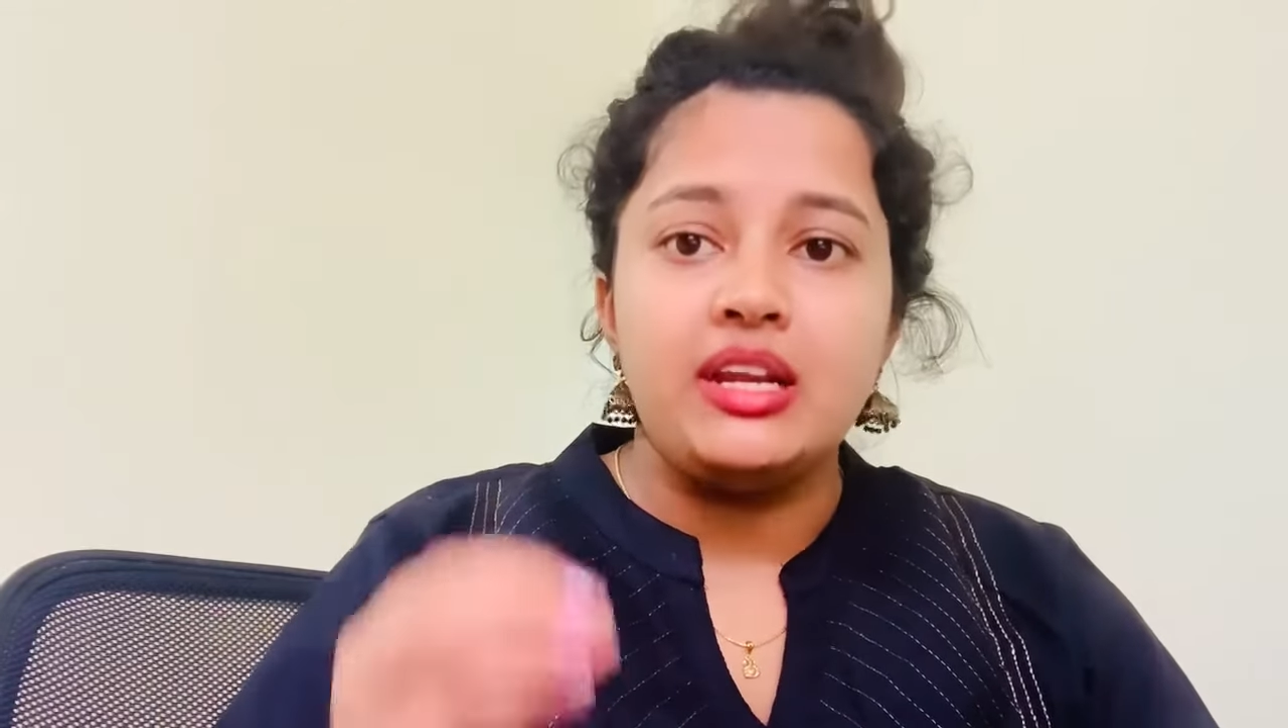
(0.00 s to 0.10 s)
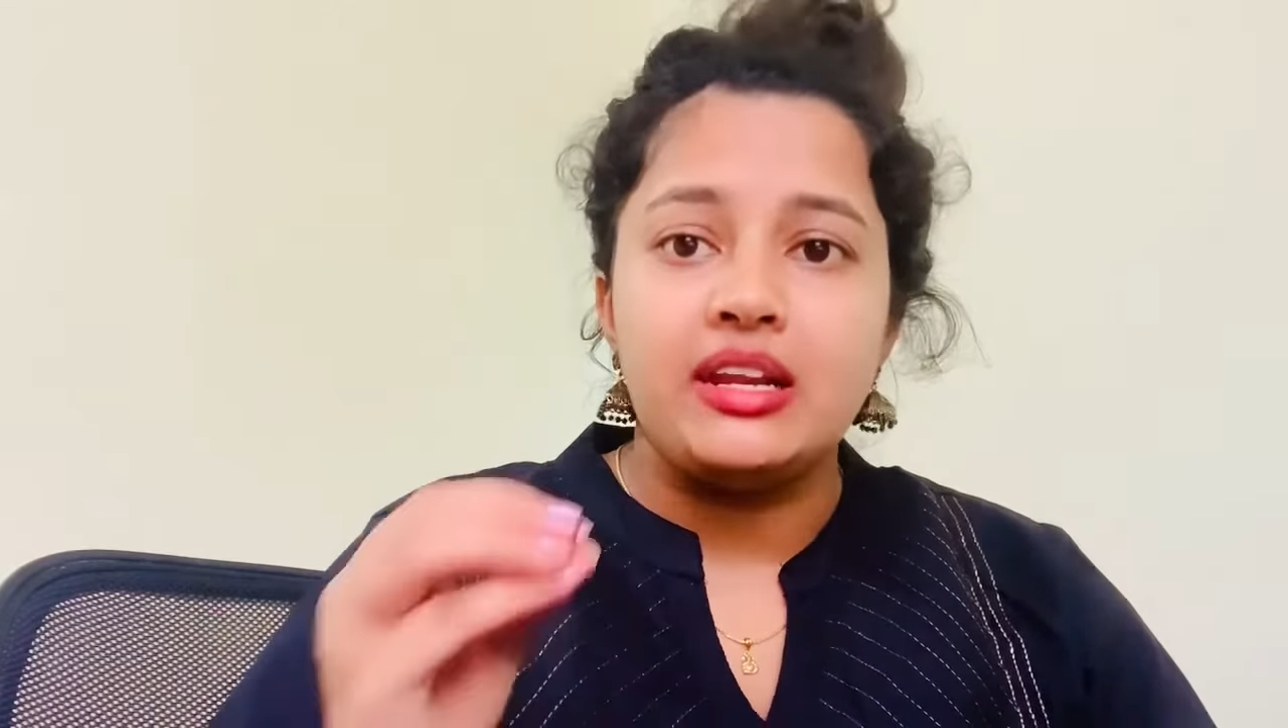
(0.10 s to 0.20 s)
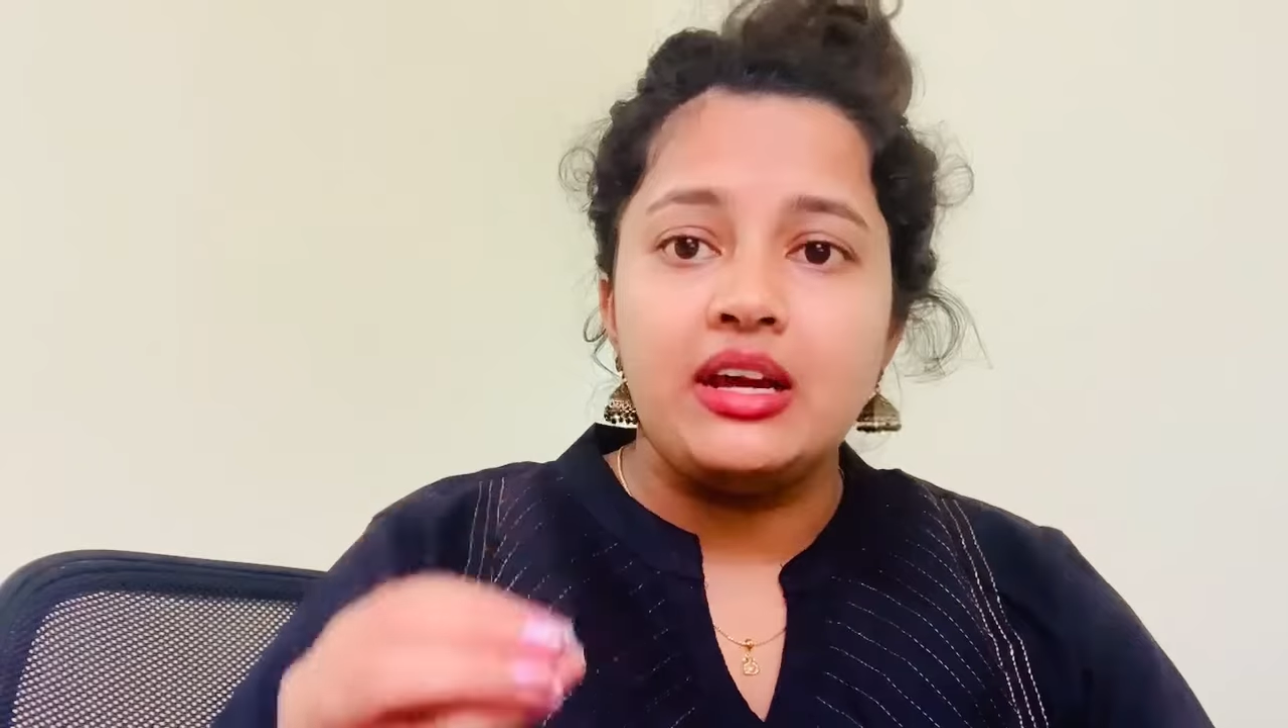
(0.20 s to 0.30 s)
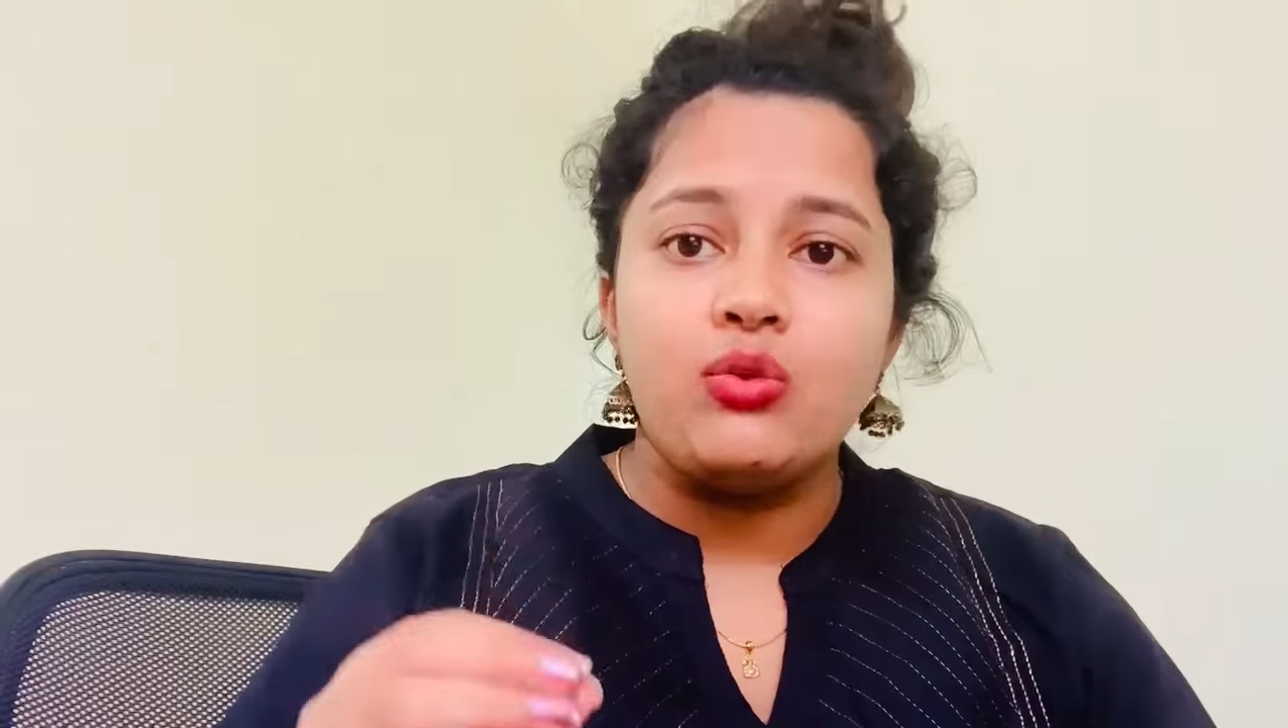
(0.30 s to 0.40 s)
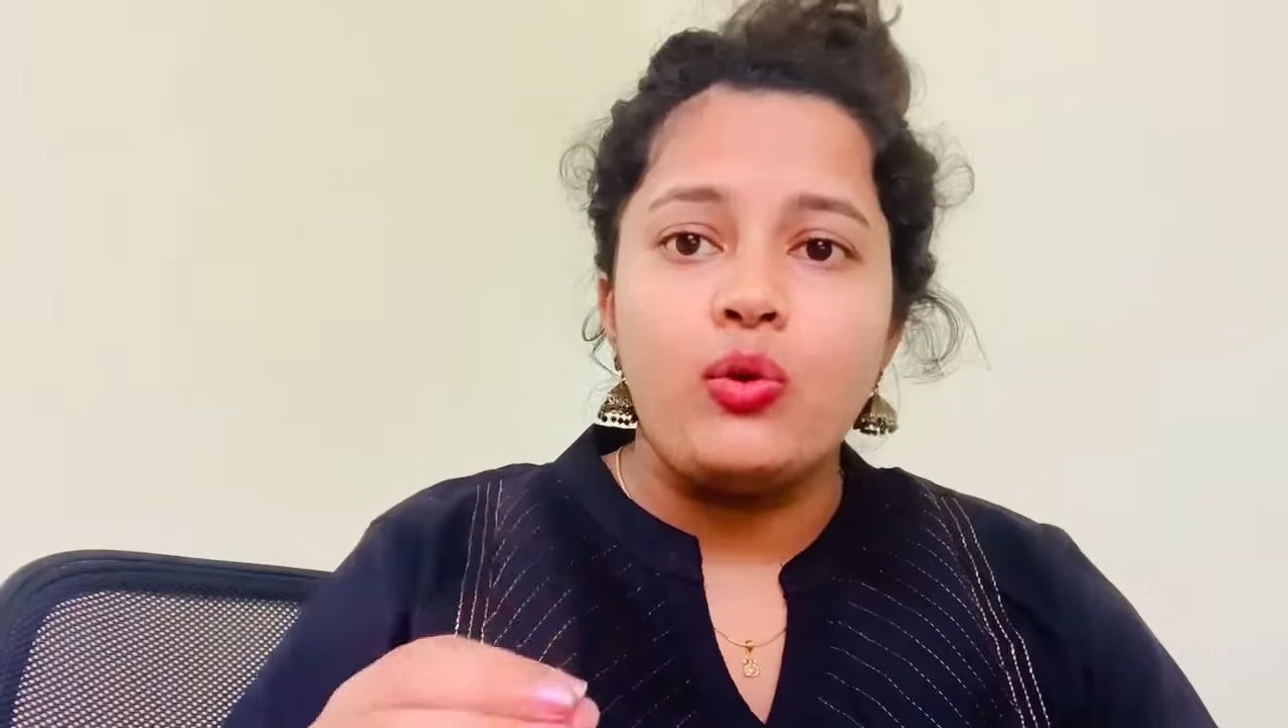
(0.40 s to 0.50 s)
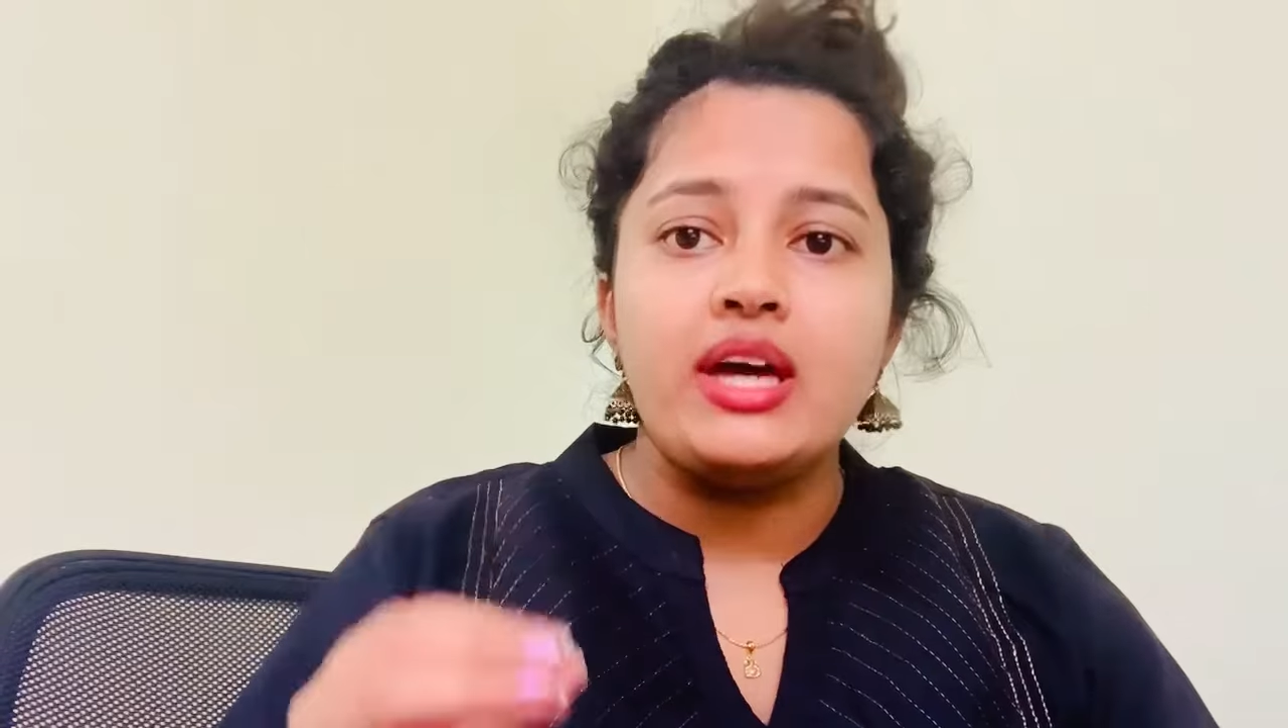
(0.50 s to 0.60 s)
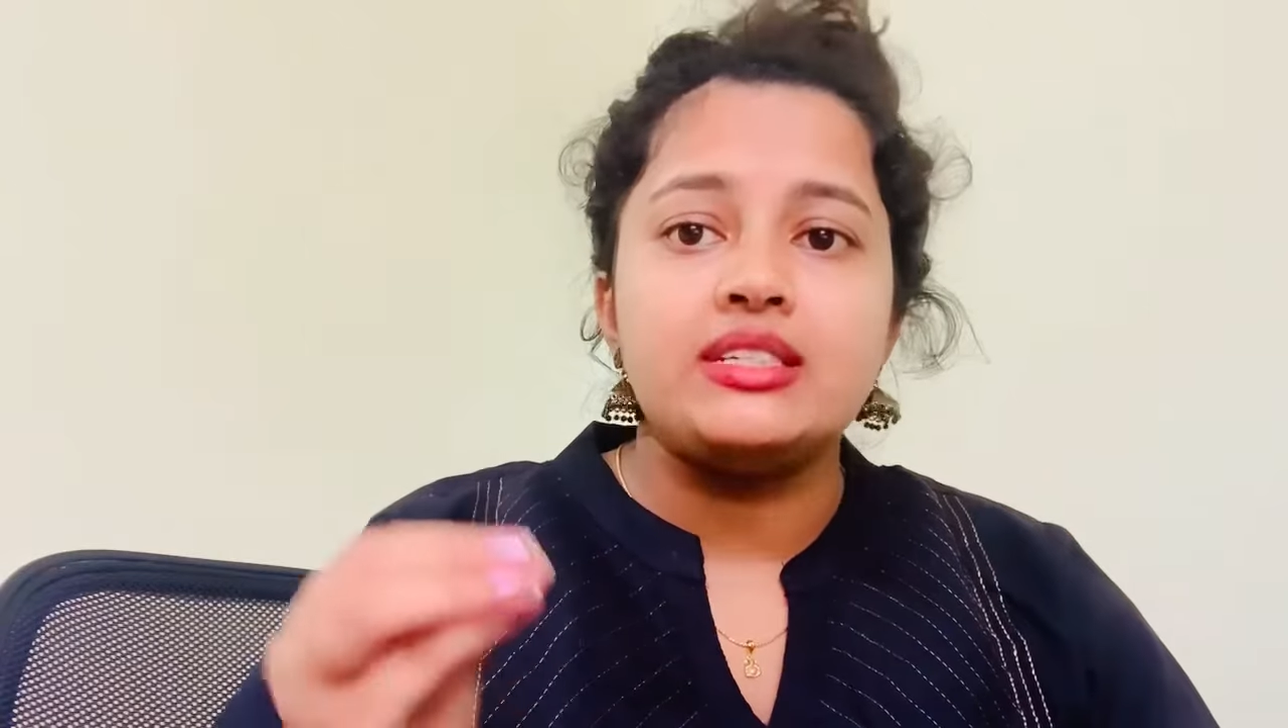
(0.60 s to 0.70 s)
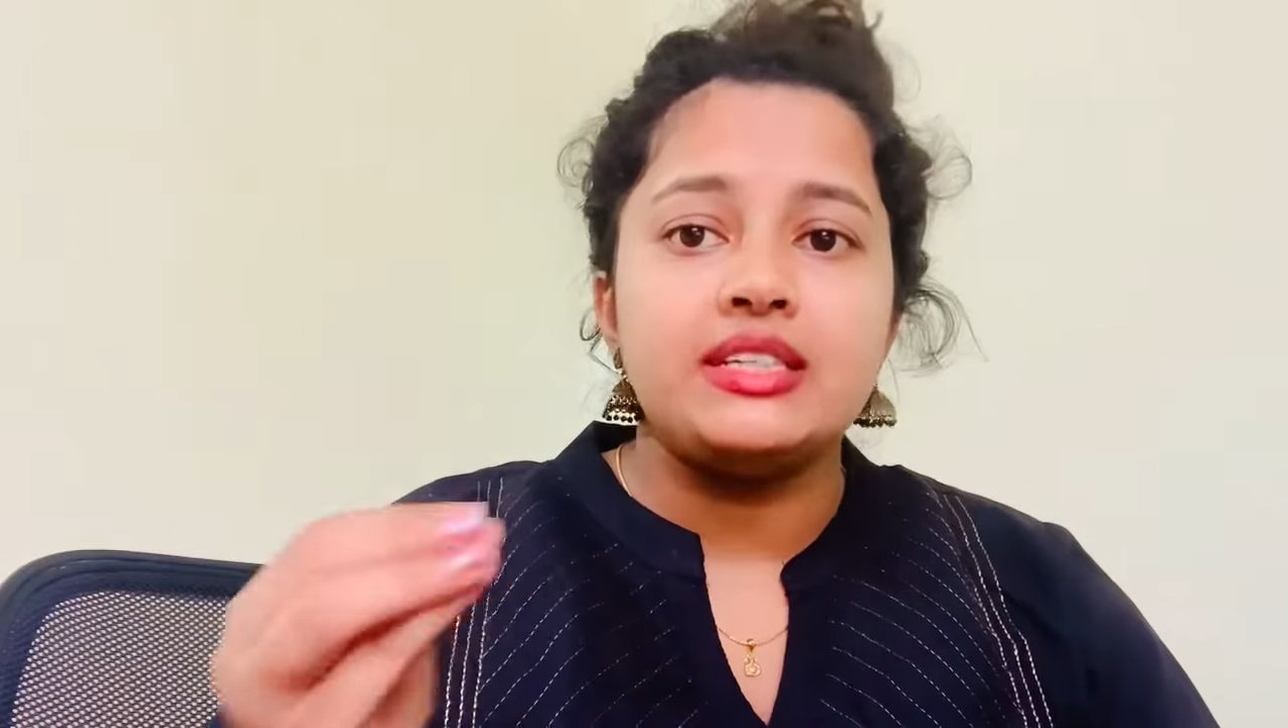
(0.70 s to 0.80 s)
requires